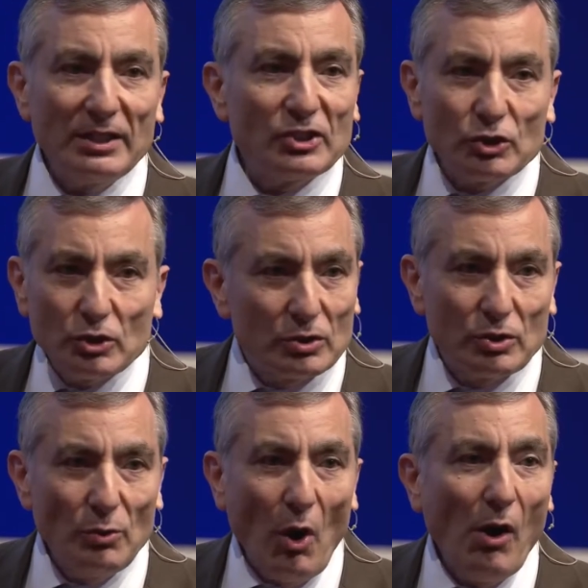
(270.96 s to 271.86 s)
It's
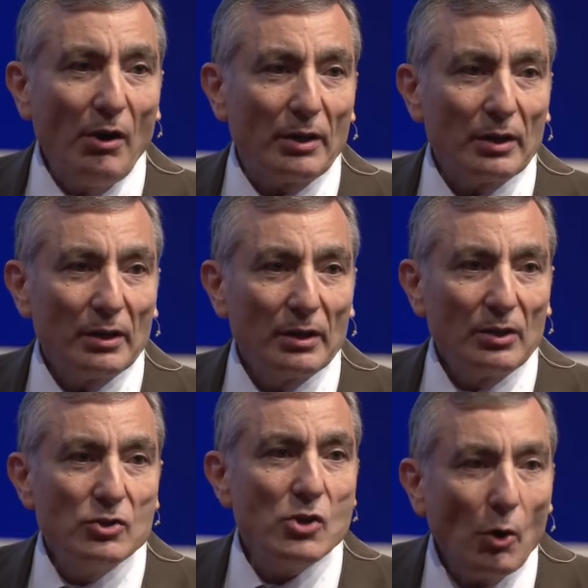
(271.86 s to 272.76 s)
too hard.
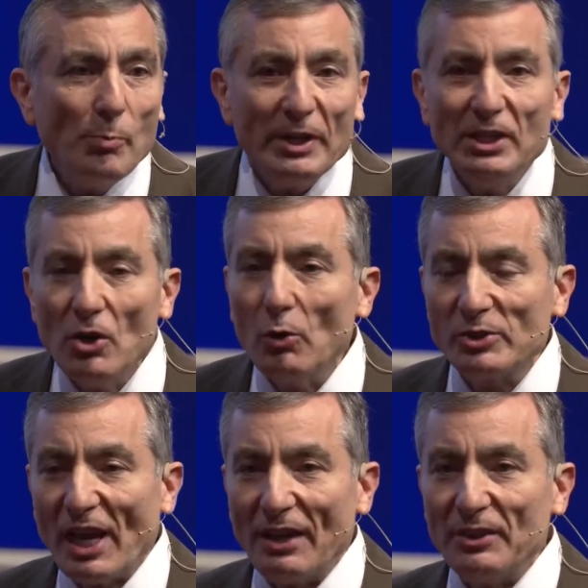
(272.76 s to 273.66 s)
Nobody
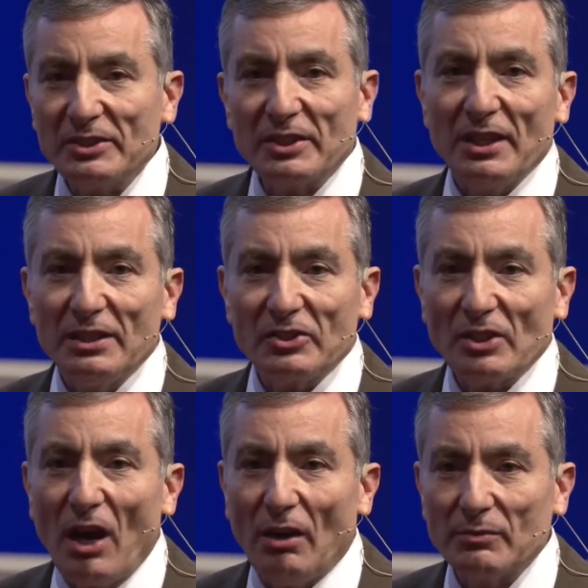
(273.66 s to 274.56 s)
knows how this thing is
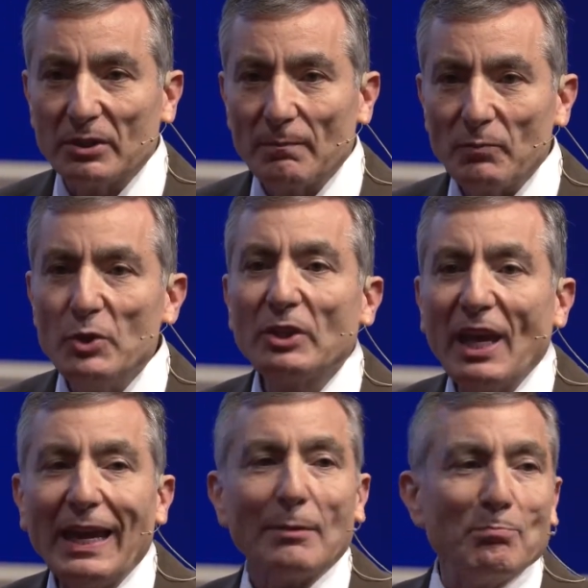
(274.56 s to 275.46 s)
solved. You
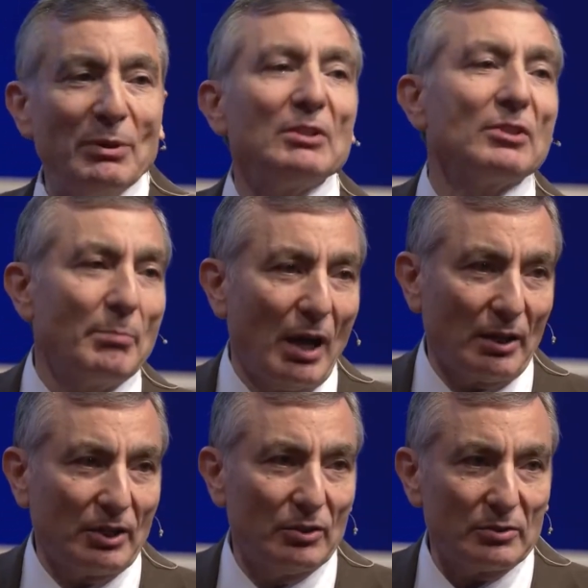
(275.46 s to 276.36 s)
can't build the
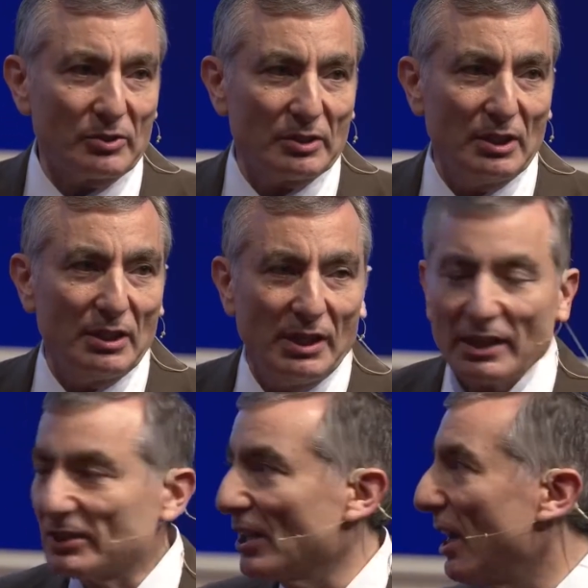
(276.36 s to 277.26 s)
molecules.
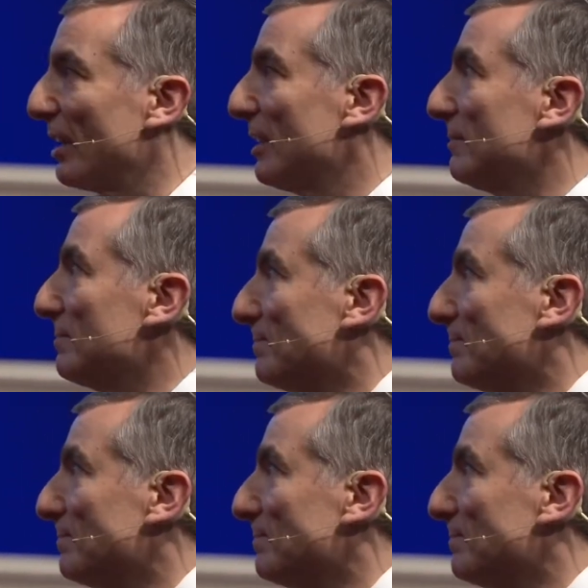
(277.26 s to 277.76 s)
Next slide.